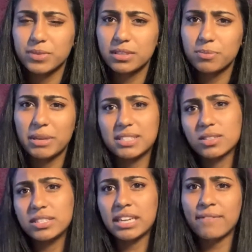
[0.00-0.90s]

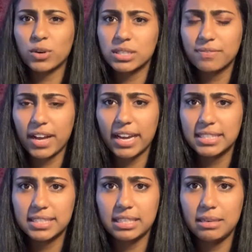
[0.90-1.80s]
basically
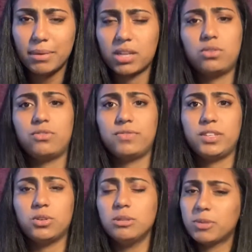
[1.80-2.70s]
diversifies the medical
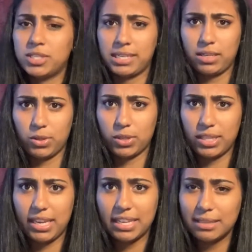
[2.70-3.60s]
field,
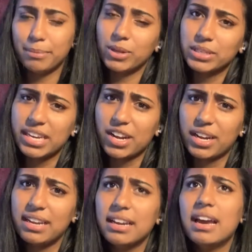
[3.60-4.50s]
particularly in the
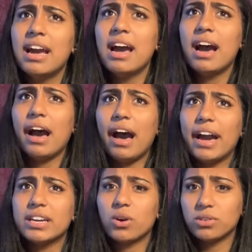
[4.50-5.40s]
military.
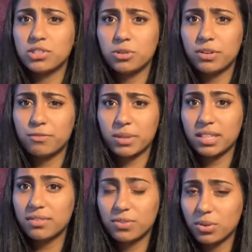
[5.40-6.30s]
I also have
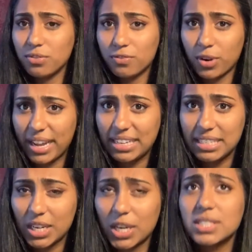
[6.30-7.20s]
played the flute for 8
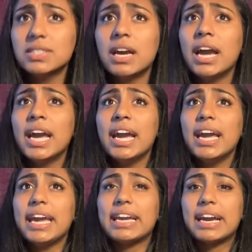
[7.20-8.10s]
years,
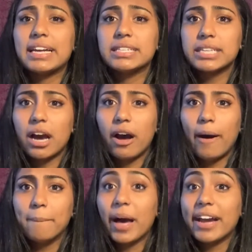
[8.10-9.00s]
and
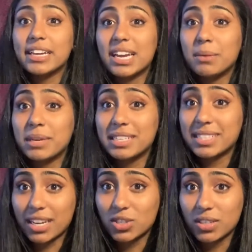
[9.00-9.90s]
I am a
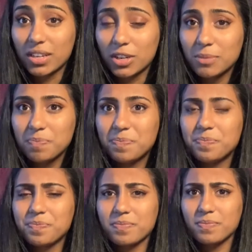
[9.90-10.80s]
section leader
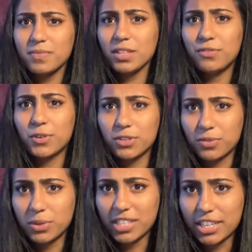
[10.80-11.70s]
for the
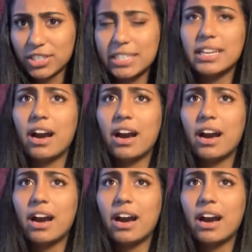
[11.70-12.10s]
flute section.